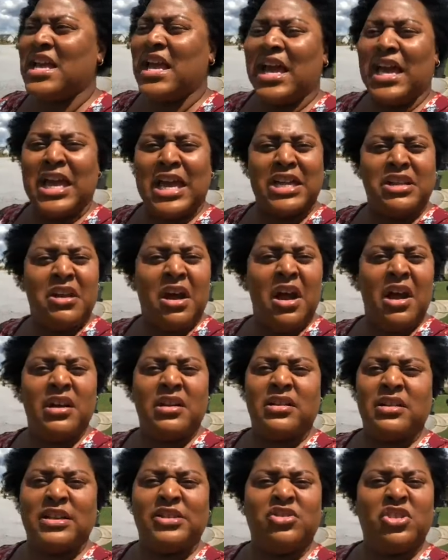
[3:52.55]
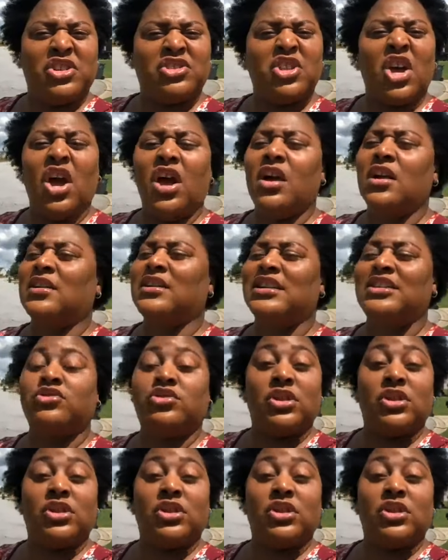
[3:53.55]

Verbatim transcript: and, and ugly, just ugly,